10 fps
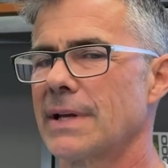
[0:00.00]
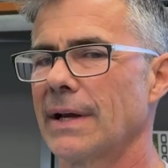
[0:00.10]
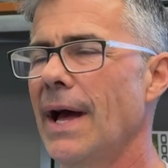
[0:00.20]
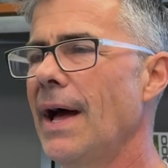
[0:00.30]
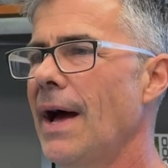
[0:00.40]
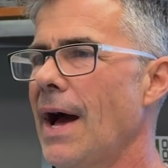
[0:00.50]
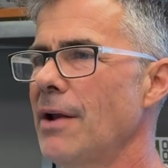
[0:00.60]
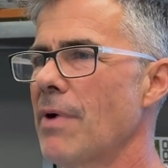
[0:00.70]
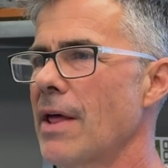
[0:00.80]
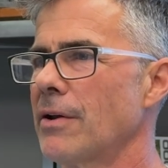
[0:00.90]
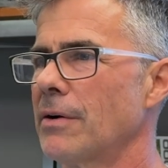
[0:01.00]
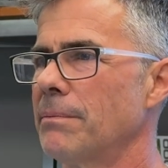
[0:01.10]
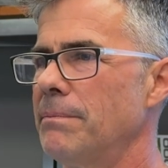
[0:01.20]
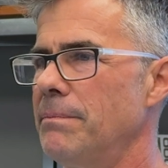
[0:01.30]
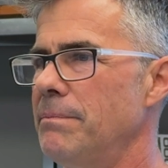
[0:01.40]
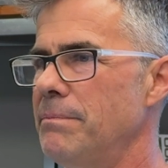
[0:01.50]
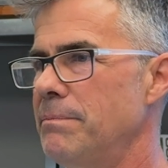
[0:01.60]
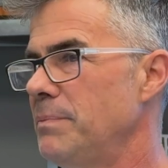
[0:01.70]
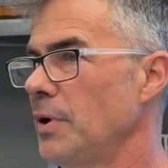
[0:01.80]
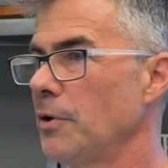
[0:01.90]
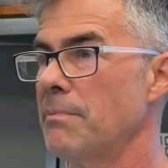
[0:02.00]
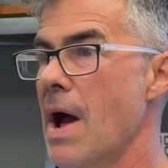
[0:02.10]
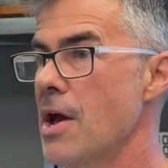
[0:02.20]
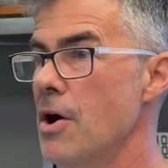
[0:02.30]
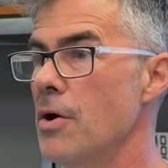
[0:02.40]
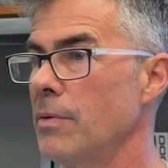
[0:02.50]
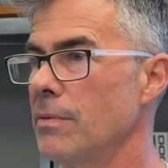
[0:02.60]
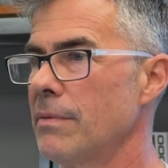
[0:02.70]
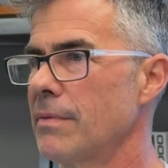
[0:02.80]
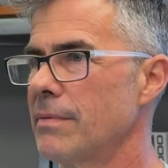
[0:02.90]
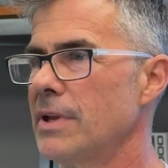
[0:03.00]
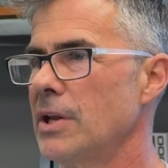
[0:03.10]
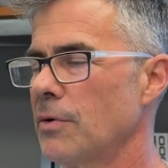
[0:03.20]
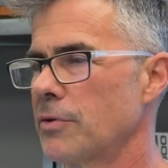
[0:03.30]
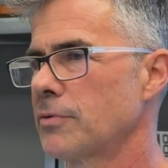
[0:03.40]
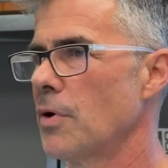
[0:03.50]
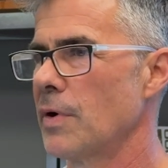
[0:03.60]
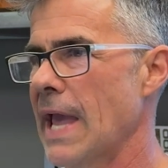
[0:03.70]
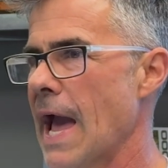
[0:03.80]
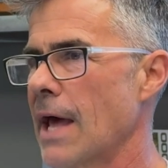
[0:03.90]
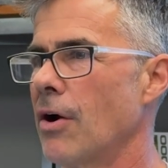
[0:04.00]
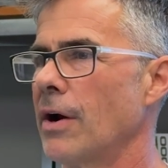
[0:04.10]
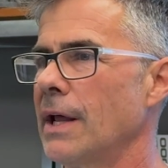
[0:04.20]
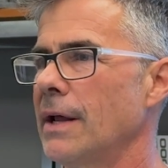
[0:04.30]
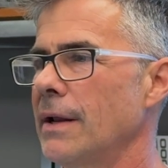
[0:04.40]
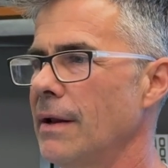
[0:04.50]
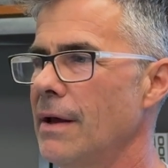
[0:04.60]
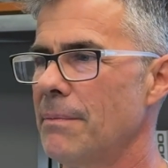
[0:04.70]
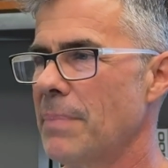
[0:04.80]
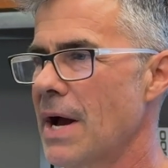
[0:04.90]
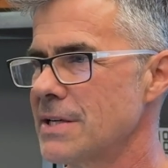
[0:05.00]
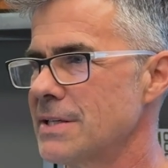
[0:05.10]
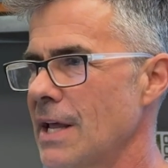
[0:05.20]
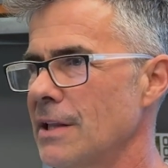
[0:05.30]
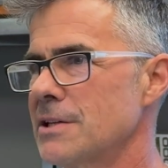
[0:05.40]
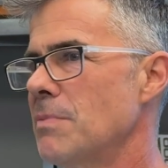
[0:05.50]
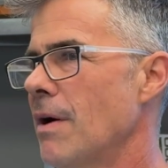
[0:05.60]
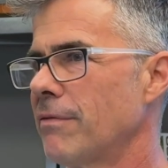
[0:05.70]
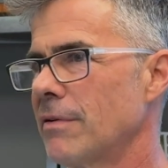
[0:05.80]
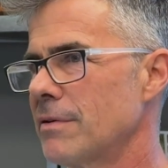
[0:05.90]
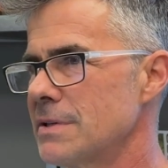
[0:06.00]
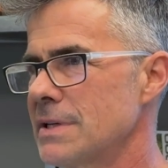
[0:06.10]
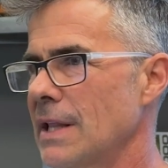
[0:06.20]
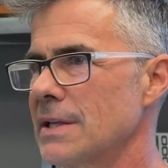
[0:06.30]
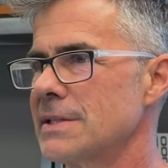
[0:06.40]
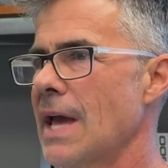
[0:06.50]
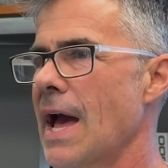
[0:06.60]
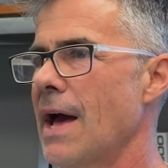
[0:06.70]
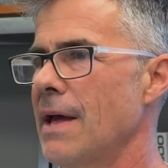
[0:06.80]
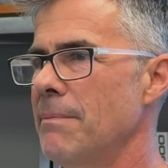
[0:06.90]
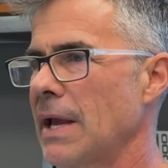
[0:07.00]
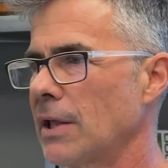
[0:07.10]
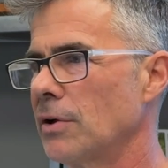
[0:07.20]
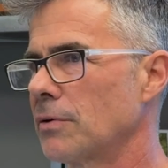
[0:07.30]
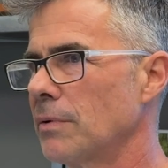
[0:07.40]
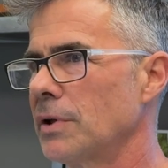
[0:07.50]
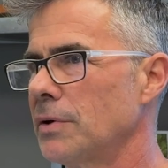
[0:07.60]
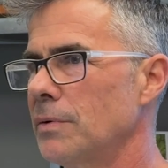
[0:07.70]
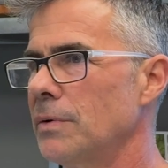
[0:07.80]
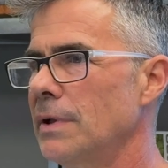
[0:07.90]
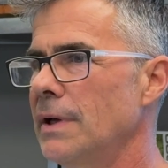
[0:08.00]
like, I'd rather build my own, throw a cat on it, buy a stainless muffler or a stainless cat and make it look really cool.